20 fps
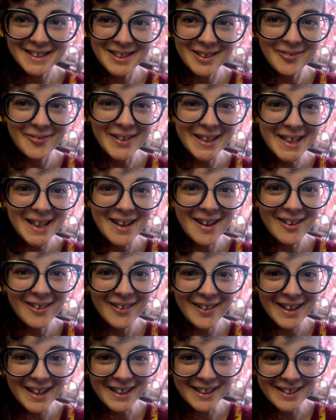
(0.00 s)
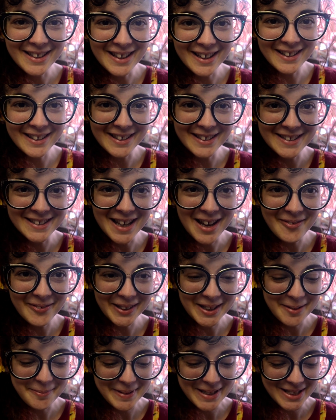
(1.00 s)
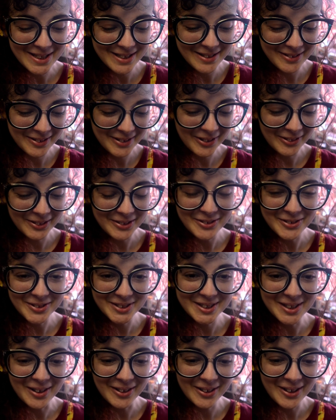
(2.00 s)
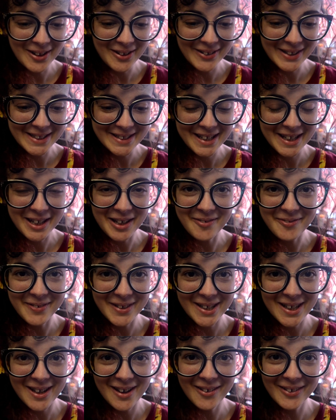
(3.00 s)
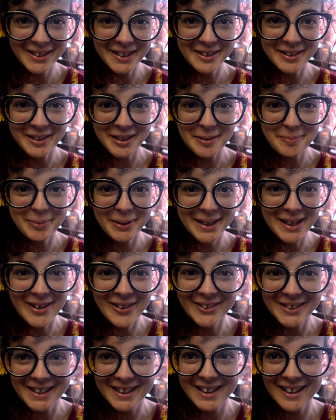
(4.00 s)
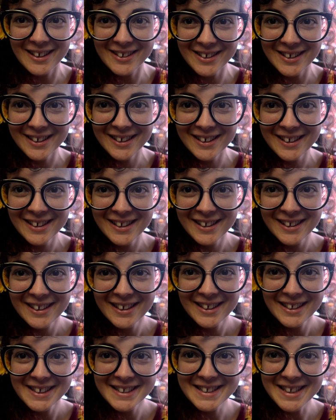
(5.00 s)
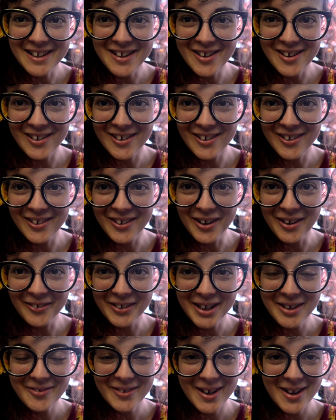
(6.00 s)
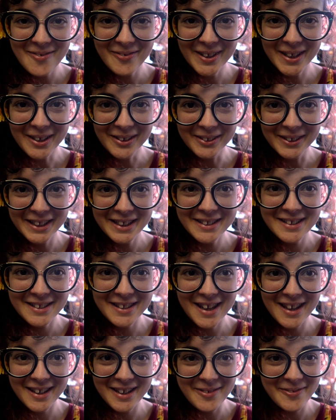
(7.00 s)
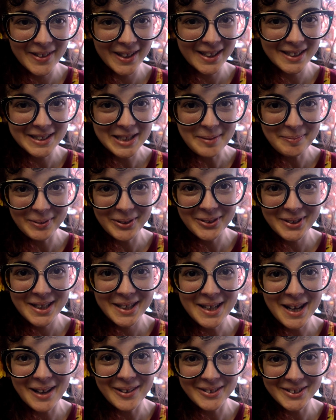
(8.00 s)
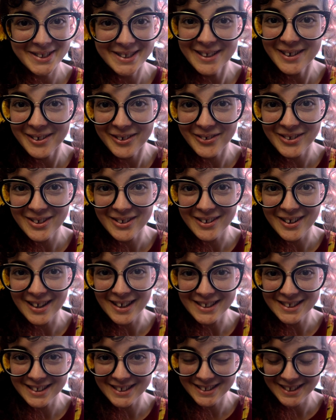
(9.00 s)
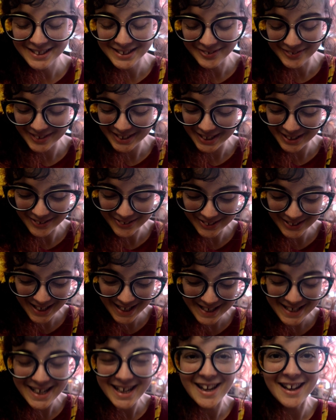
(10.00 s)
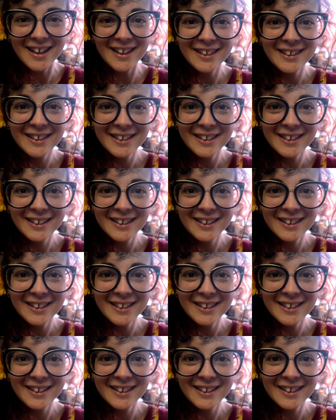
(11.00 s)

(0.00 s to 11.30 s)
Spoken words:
sent a video and is having them each do their own little solo and take a video, and then they're gonna put it all together. So whenever I have like a link to that, if it gets uploaded, I'll share it with you guys because that's a really cool idea.